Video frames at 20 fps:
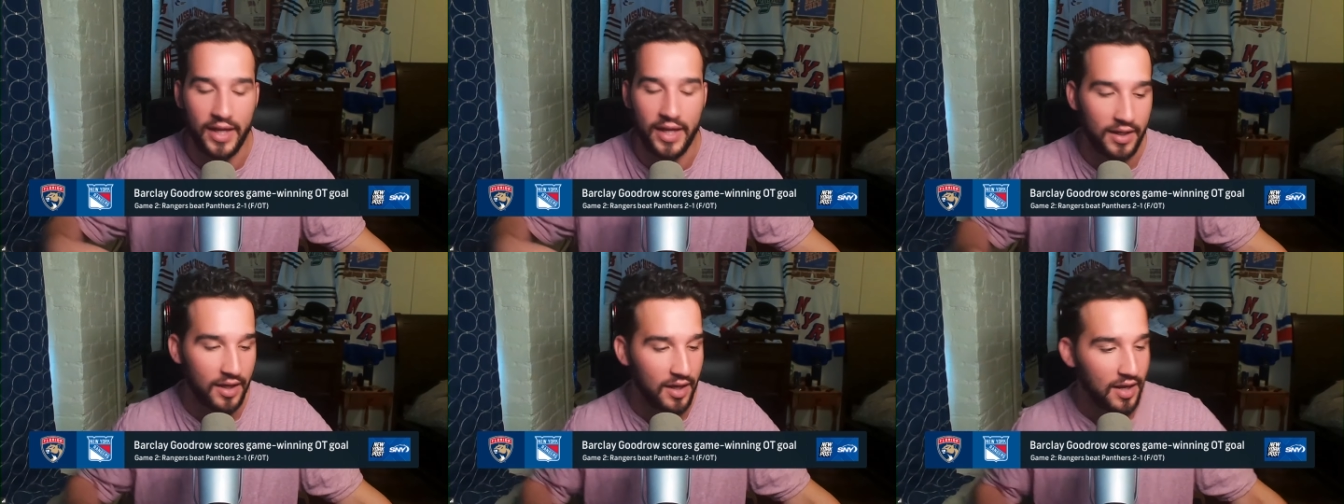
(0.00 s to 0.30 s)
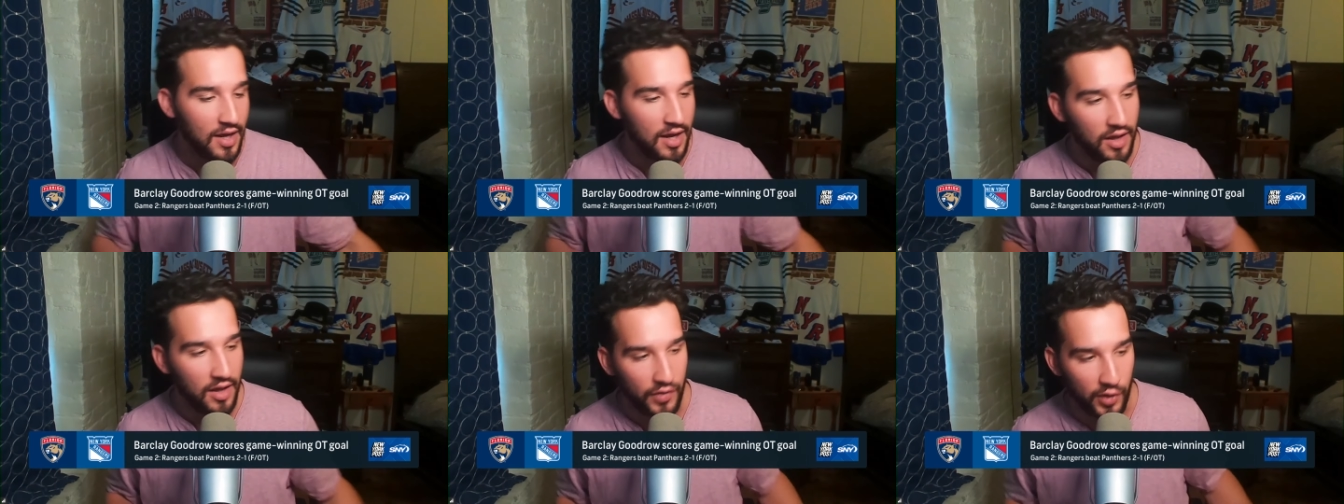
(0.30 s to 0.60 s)
Like
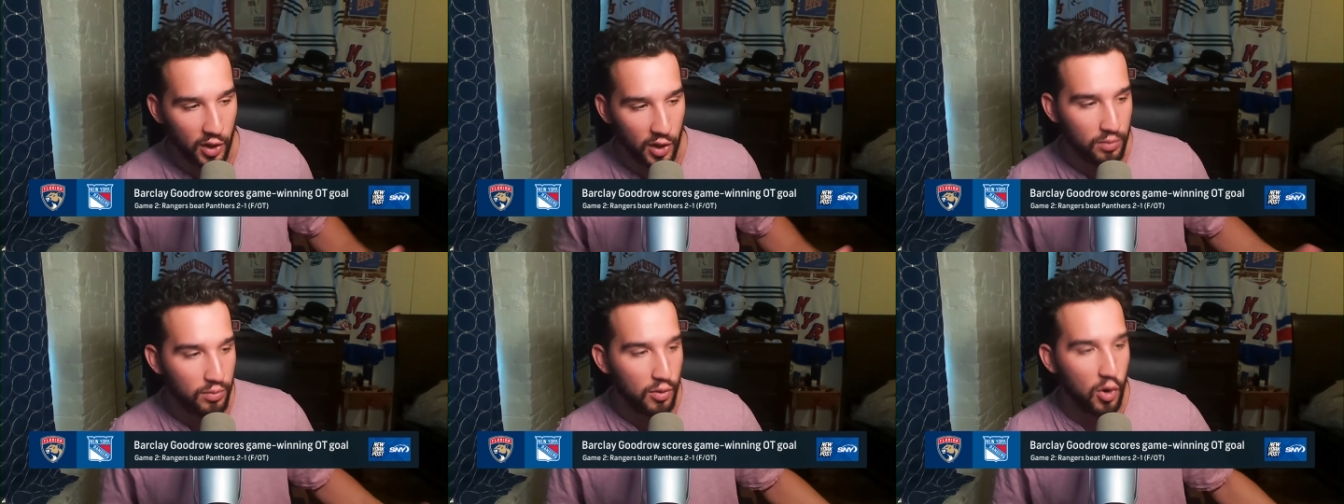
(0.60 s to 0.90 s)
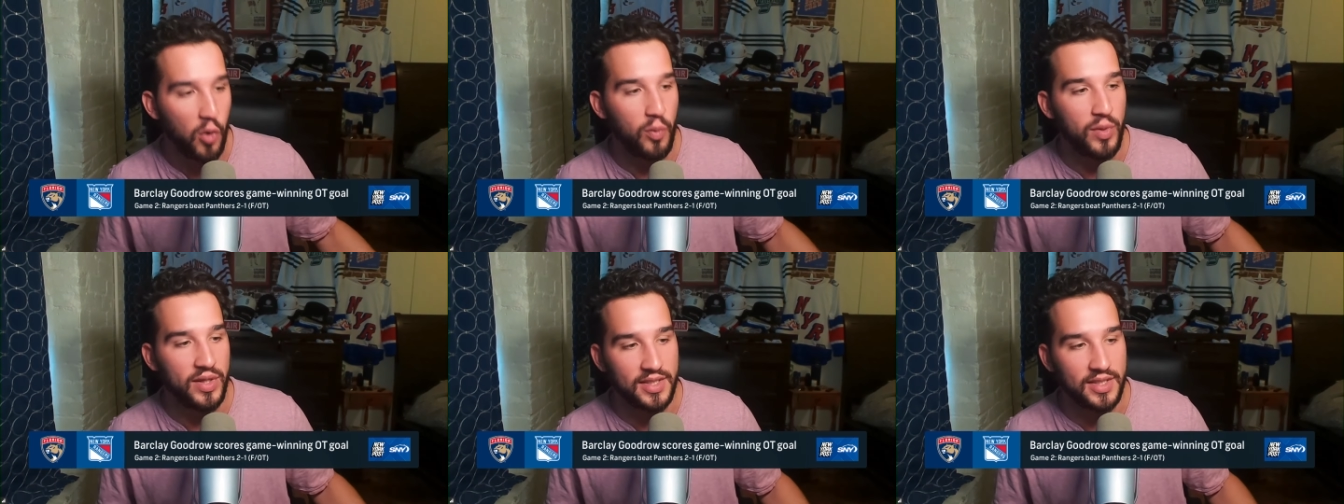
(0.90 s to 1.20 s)
there are
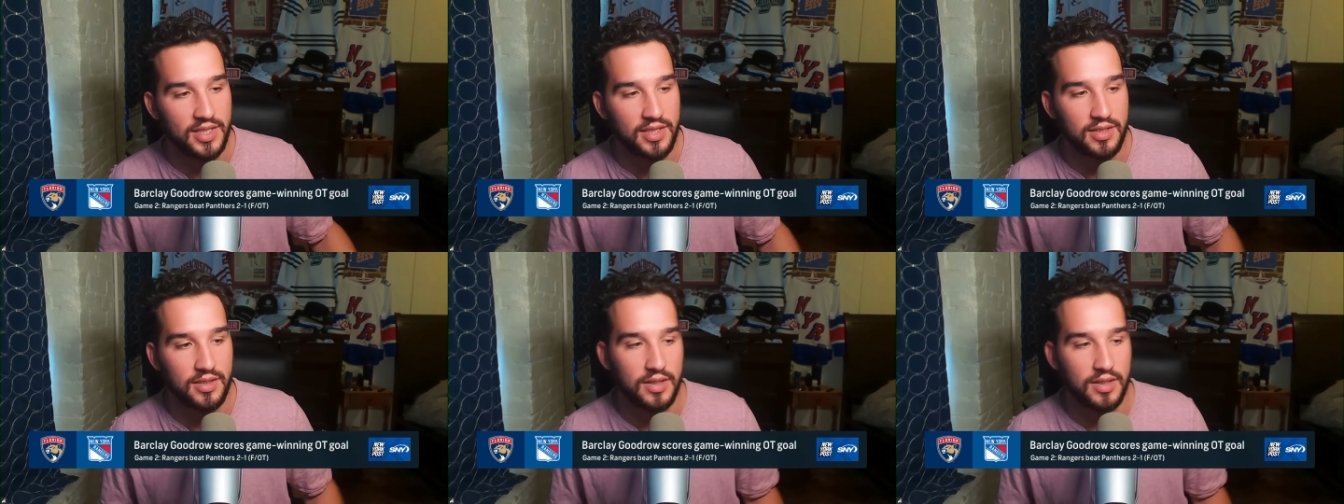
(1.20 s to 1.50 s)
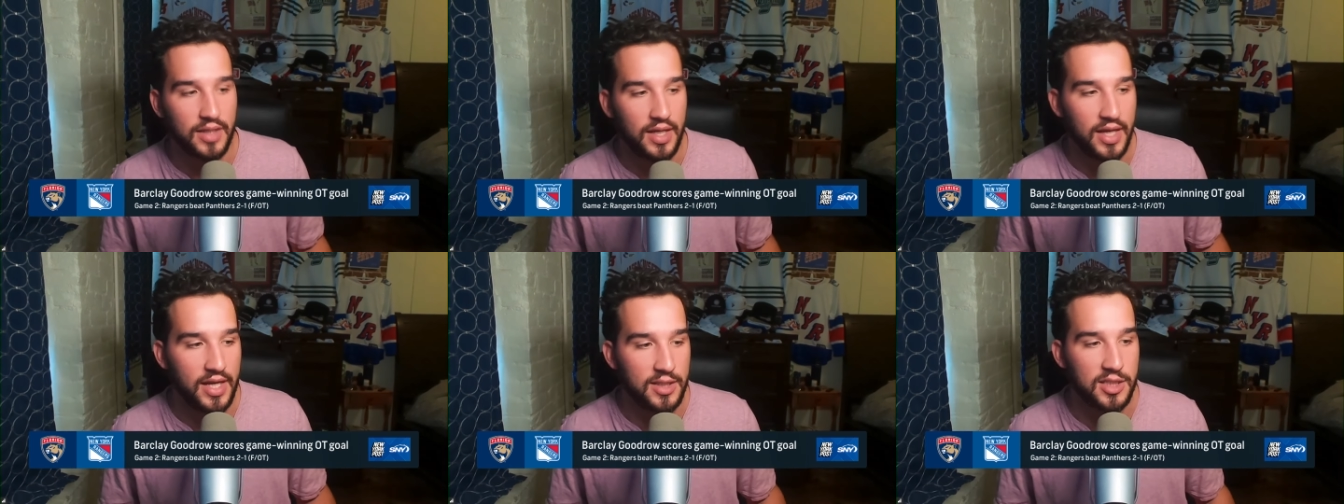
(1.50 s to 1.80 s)
moments
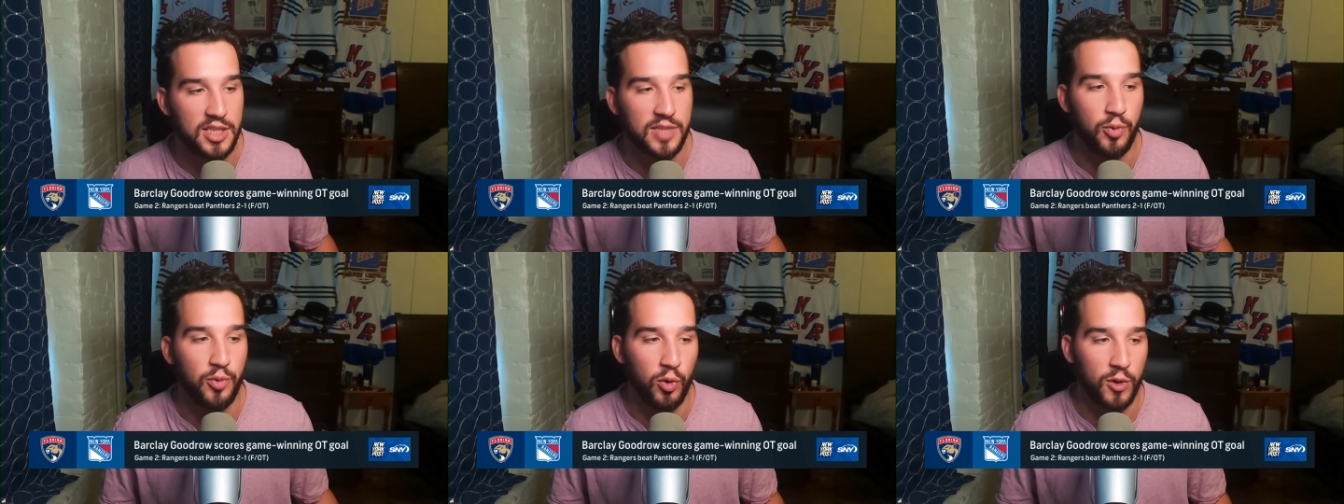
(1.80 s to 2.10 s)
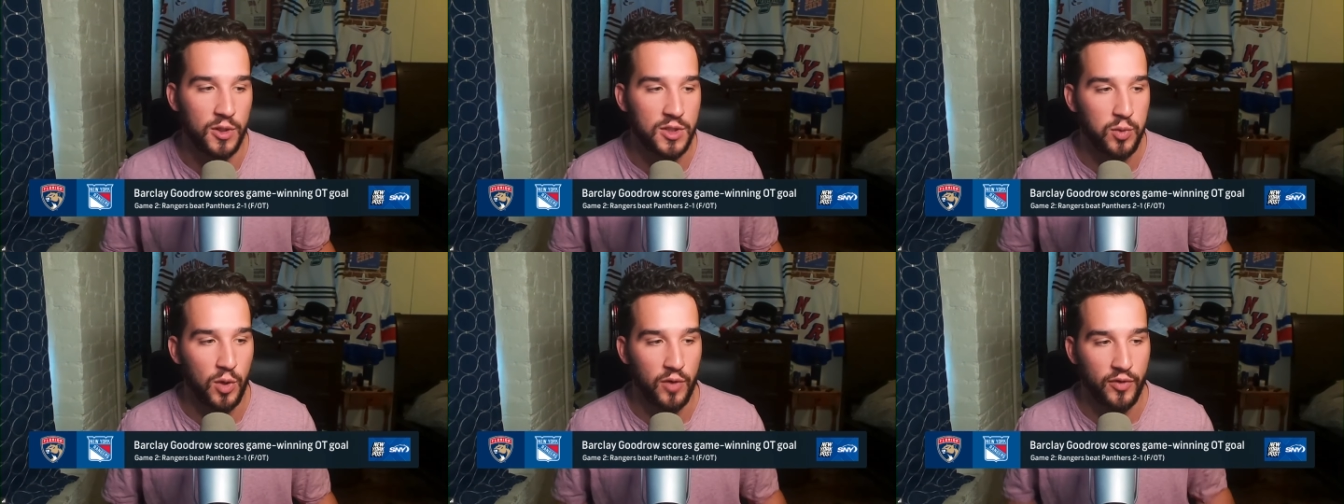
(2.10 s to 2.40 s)
in
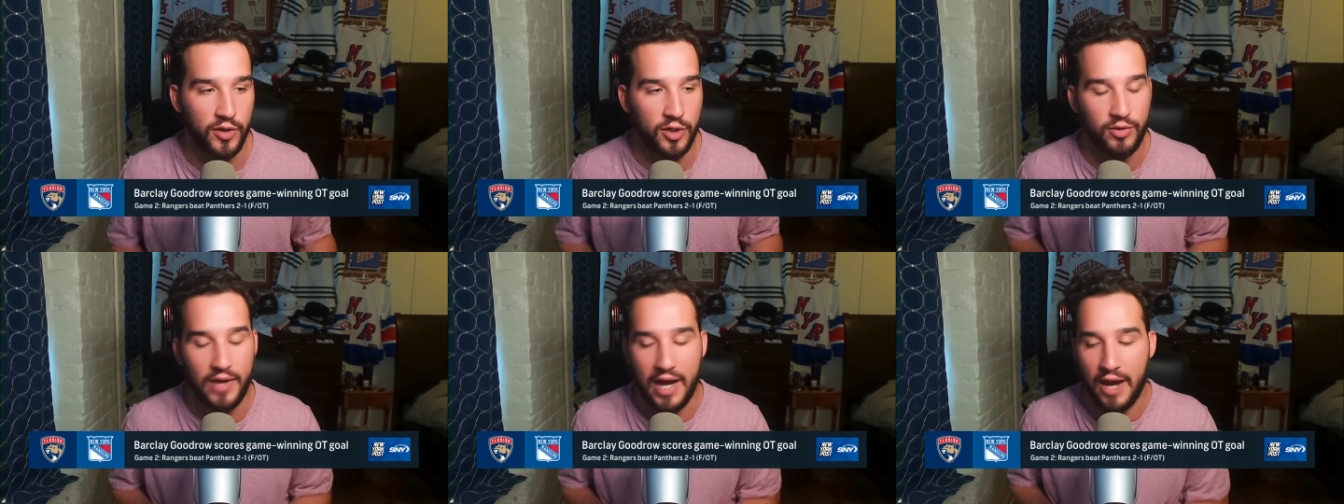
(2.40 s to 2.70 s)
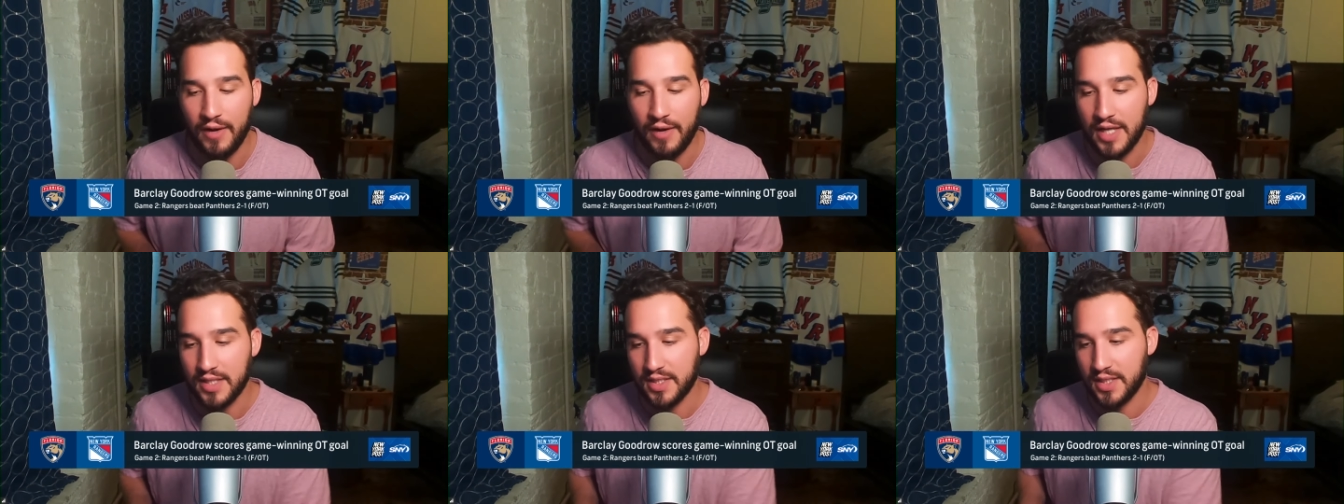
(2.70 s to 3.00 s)
sports where the
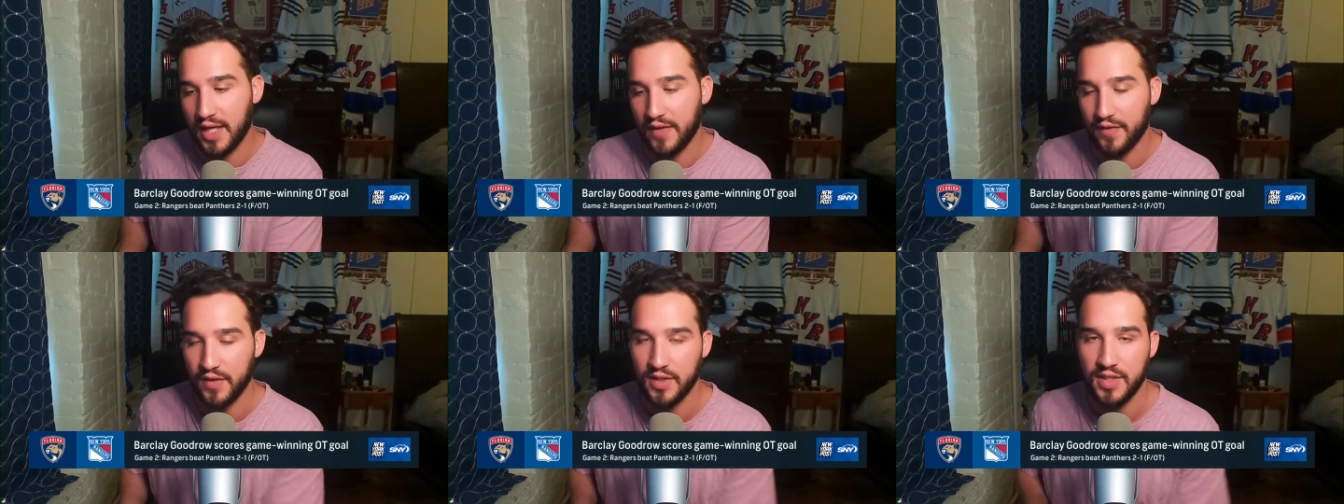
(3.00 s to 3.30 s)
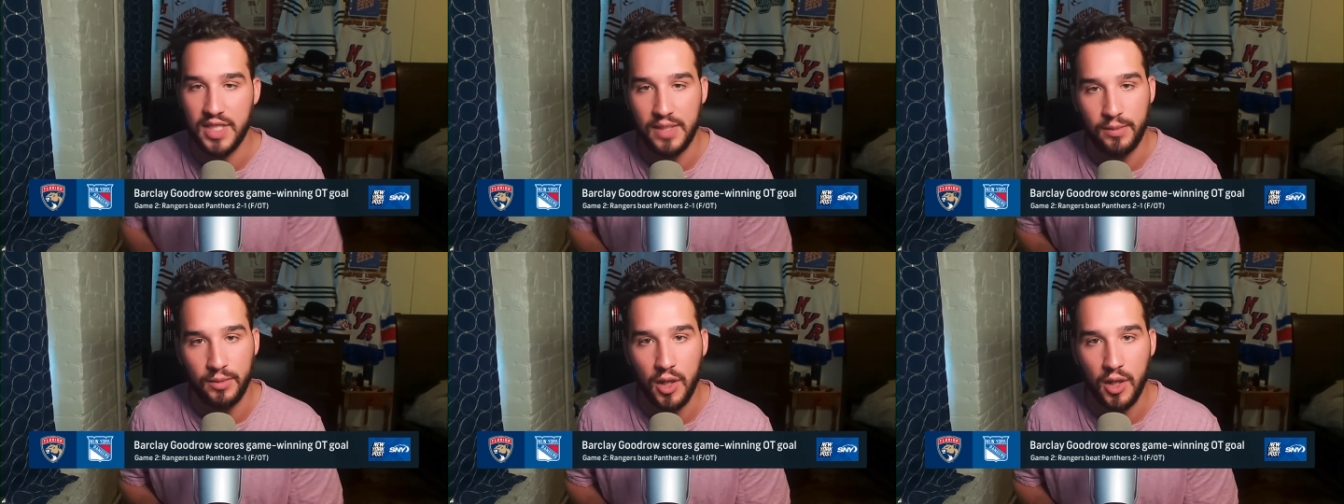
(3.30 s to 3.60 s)
crowd has to get
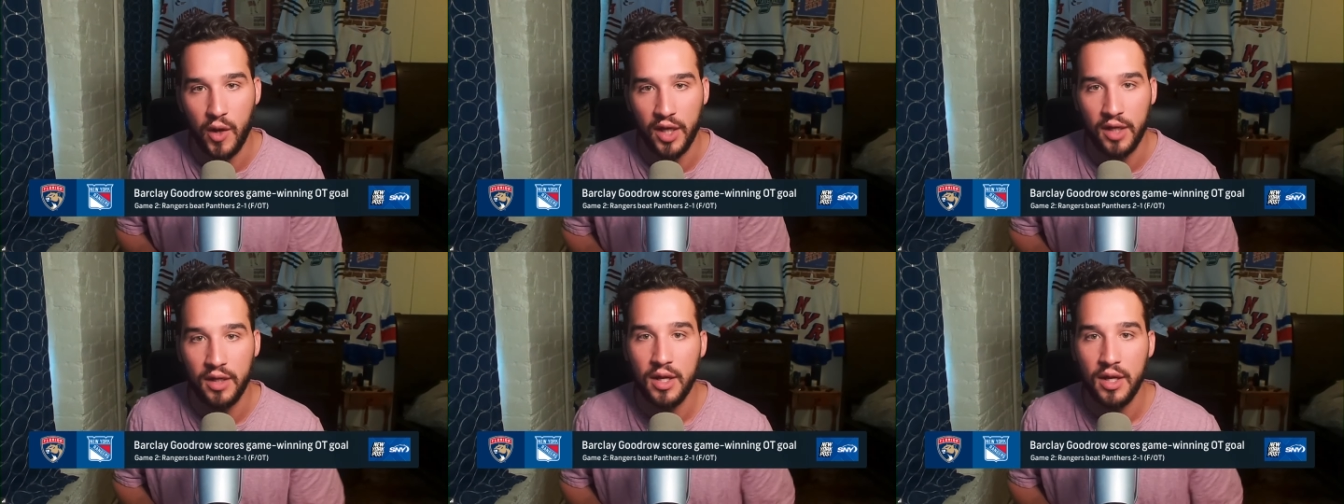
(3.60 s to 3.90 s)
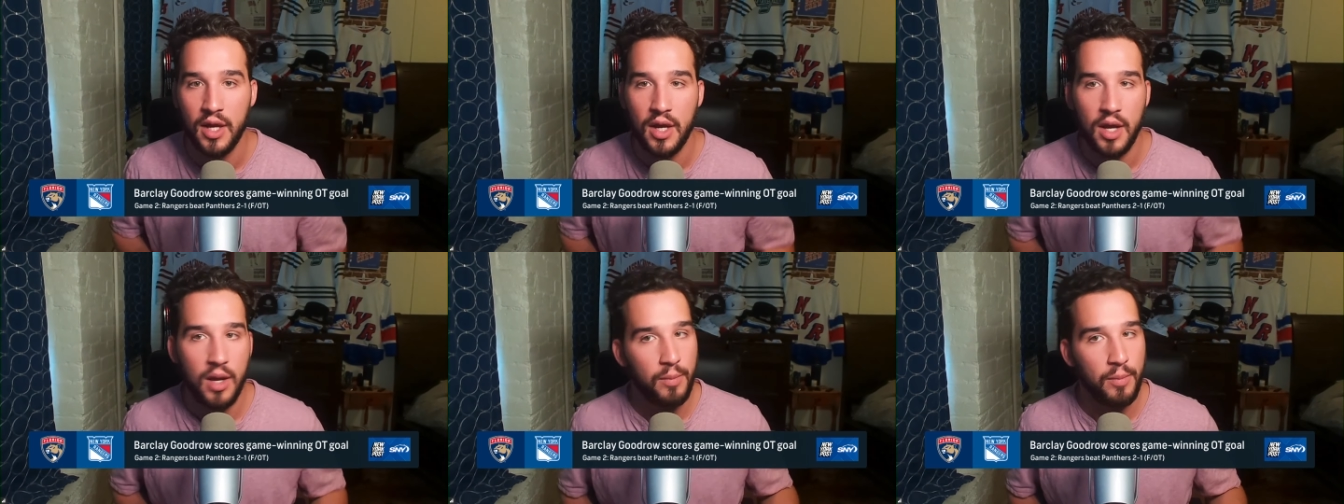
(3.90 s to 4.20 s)
the team going,